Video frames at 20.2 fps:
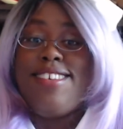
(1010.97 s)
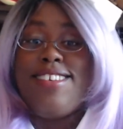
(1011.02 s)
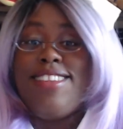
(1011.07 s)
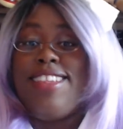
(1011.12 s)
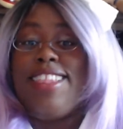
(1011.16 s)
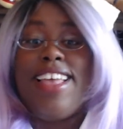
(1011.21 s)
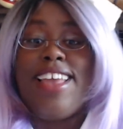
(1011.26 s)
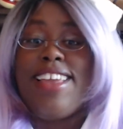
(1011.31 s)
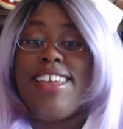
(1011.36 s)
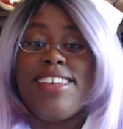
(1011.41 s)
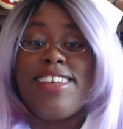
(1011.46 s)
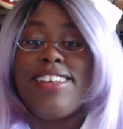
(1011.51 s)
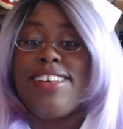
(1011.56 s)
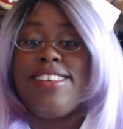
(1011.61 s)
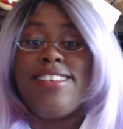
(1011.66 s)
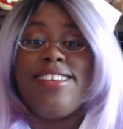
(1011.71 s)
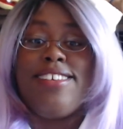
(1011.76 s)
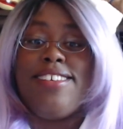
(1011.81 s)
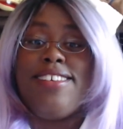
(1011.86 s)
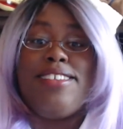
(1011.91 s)
Like
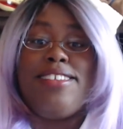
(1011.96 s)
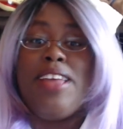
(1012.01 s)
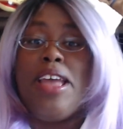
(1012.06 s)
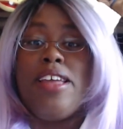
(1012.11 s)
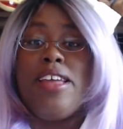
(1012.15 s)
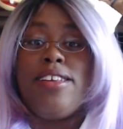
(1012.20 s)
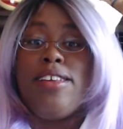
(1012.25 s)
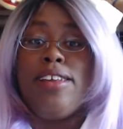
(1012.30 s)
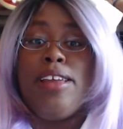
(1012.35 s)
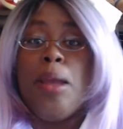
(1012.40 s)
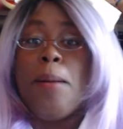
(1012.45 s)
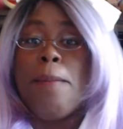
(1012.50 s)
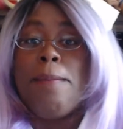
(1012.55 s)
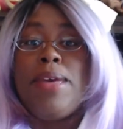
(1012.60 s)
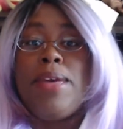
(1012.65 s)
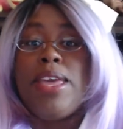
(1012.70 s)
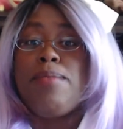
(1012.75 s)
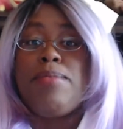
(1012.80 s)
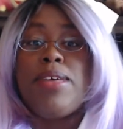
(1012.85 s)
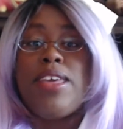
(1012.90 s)

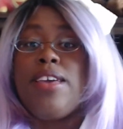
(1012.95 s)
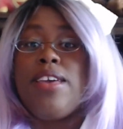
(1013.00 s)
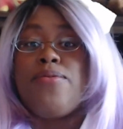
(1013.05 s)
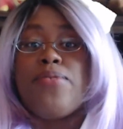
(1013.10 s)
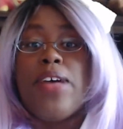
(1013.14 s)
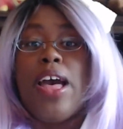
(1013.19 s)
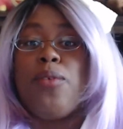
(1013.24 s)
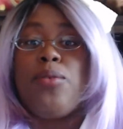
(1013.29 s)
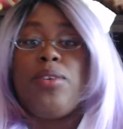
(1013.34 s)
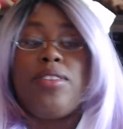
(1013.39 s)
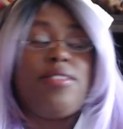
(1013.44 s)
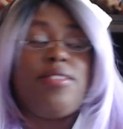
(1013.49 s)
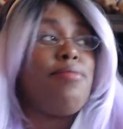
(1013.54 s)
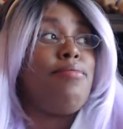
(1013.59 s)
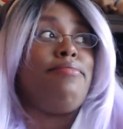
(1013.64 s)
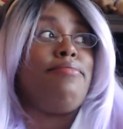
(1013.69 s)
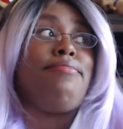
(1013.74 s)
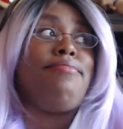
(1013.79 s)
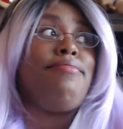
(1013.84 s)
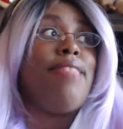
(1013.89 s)
maybe if I was,
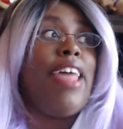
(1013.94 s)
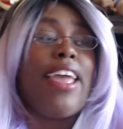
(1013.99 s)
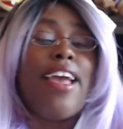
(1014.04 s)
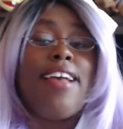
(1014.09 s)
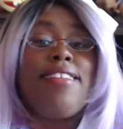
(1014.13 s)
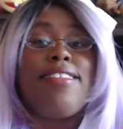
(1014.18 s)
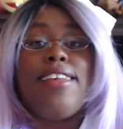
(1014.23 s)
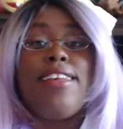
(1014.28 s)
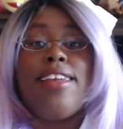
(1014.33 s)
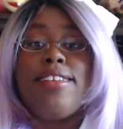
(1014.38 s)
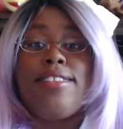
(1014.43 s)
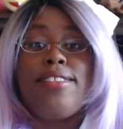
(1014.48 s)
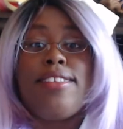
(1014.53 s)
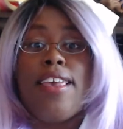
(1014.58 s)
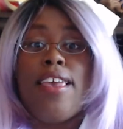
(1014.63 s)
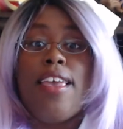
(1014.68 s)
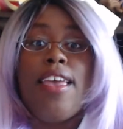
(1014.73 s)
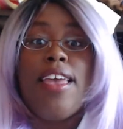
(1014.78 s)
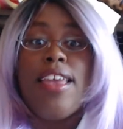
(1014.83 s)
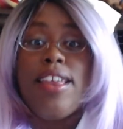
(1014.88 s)
like I said,
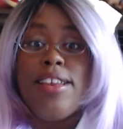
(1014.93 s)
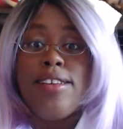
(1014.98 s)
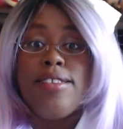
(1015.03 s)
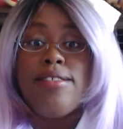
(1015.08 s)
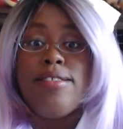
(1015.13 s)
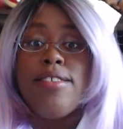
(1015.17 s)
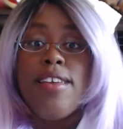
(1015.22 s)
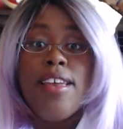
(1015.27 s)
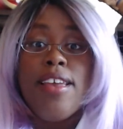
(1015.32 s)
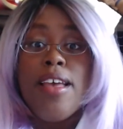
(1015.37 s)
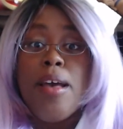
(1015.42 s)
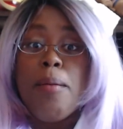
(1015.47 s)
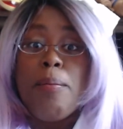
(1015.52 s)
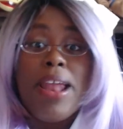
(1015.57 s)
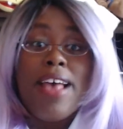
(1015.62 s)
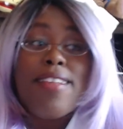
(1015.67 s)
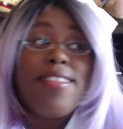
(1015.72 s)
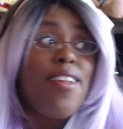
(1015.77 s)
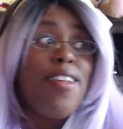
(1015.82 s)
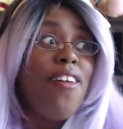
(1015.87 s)
ten, but
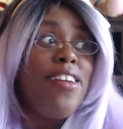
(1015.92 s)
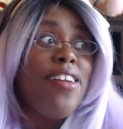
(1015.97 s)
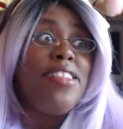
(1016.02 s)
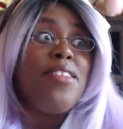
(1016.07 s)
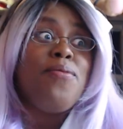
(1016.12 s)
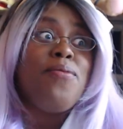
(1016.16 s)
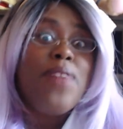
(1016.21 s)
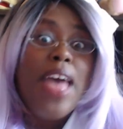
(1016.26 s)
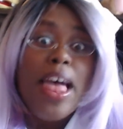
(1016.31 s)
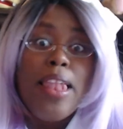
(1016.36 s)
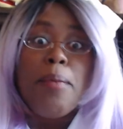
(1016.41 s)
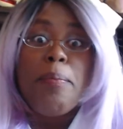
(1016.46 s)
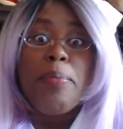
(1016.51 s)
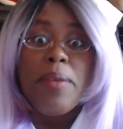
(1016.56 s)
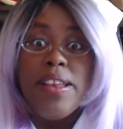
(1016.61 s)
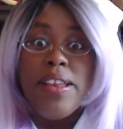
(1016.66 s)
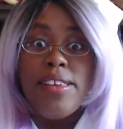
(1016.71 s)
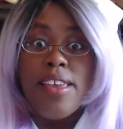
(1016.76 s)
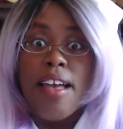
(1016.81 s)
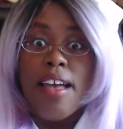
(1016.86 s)
I started
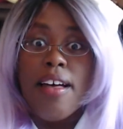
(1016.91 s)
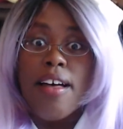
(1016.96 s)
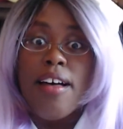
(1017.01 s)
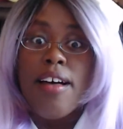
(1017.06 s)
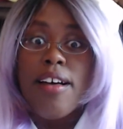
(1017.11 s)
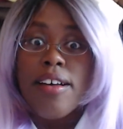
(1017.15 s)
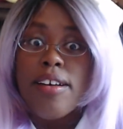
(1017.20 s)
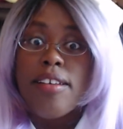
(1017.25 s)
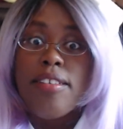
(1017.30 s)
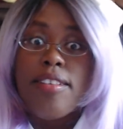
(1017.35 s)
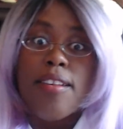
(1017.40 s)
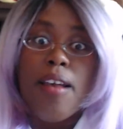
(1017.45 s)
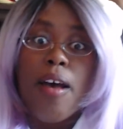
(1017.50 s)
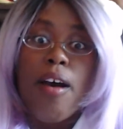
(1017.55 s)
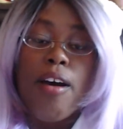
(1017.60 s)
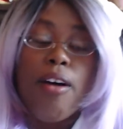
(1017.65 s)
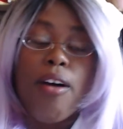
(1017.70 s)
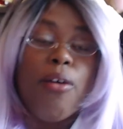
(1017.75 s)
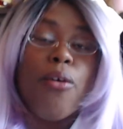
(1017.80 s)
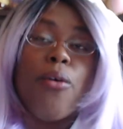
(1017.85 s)
developing young,
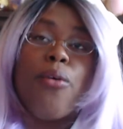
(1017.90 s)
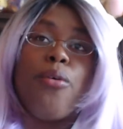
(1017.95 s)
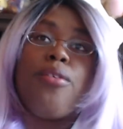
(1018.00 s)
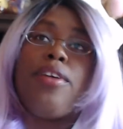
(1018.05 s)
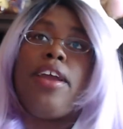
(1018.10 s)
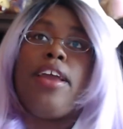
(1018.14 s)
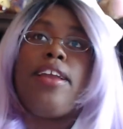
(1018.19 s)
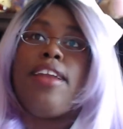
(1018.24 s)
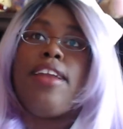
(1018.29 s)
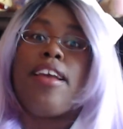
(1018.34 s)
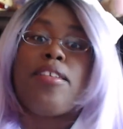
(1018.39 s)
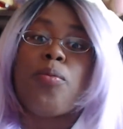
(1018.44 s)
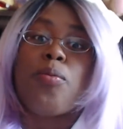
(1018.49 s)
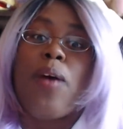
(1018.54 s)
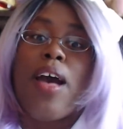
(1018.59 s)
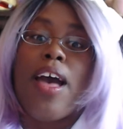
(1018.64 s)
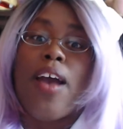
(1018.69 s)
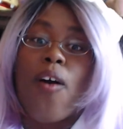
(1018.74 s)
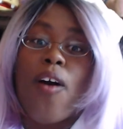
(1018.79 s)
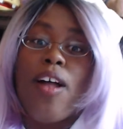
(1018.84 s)
so and that's
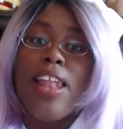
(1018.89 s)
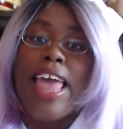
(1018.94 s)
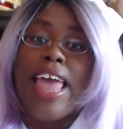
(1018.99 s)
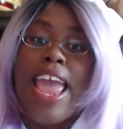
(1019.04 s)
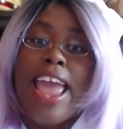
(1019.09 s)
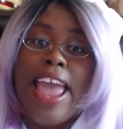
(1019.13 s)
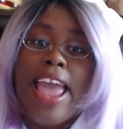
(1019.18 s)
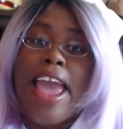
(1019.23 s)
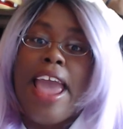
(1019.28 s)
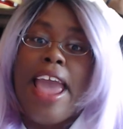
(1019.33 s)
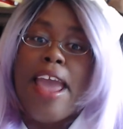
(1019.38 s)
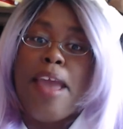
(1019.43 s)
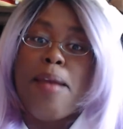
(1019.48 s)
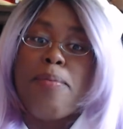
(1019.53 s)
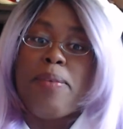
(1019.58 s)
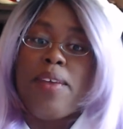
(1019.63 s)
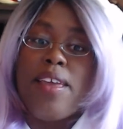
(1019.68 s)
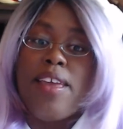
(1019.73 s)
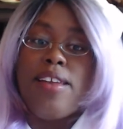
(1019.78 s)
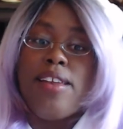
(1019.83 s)
why all that
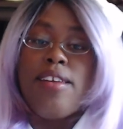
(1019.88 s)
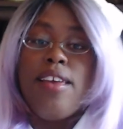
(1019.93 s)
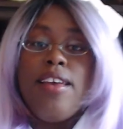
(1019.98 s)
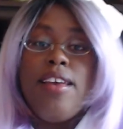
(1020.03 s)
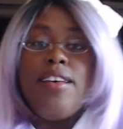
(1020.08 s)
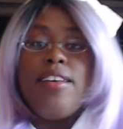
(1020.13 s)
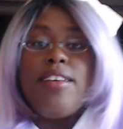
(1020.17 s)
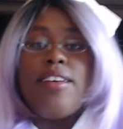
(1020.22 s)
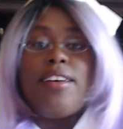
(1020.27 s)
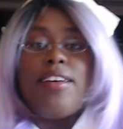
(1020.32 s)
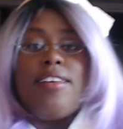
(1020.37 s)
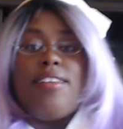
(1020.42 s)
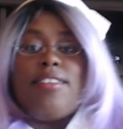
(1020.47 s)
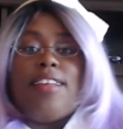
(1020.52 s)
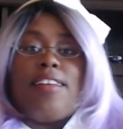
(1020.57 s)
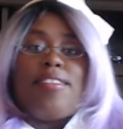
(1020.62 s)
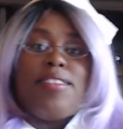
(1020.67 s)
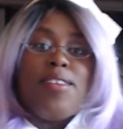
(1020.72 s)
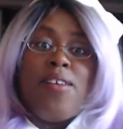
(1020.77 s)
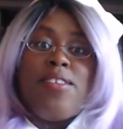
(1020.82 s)
happened, because
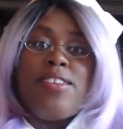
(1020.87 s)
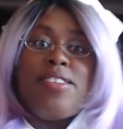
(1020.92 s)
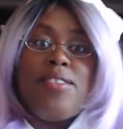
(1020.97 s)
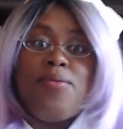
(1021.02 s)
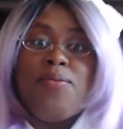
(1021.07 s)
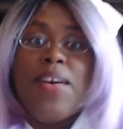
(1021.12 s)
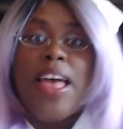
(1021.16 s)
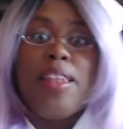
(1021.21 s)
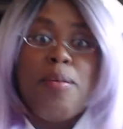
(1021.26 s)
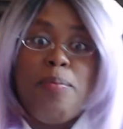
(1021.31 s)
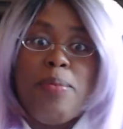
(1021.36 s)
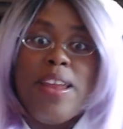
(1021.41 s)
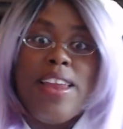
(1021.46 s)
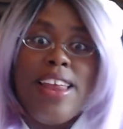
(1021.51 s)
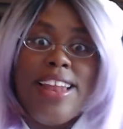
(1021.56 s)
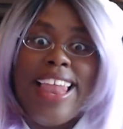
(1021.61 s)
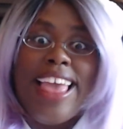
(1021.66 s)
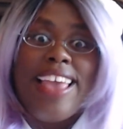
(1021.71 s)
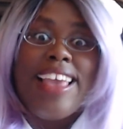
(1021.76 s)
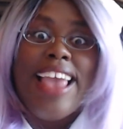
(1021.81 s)
I started developing
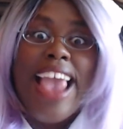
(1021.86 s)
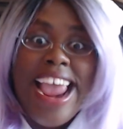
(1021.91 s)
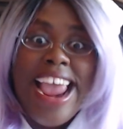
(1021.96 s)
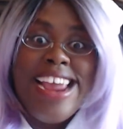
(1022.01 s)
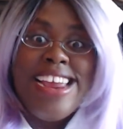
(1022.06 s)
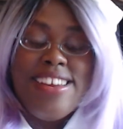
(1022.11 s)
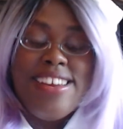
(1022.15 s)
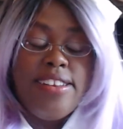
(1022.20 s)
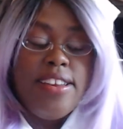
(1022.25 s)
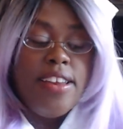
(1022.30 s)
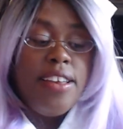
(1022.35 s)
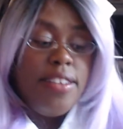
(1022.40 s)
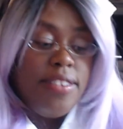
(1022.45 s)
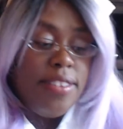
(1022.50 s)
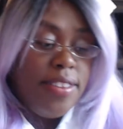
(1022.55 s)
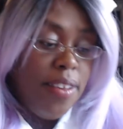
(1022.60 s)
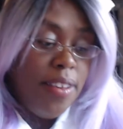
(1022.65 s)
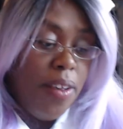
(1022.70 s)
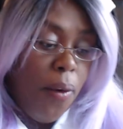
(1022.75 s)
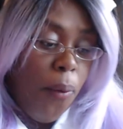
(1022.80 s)
at like eight.
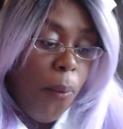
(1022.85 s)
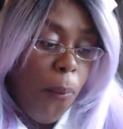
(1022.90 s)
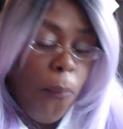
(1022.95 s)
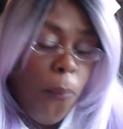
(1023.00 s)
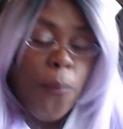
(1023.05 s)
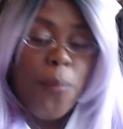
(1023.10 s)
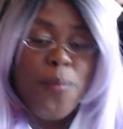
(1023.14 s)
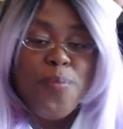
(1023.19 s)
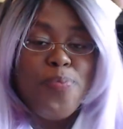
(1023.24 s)
So,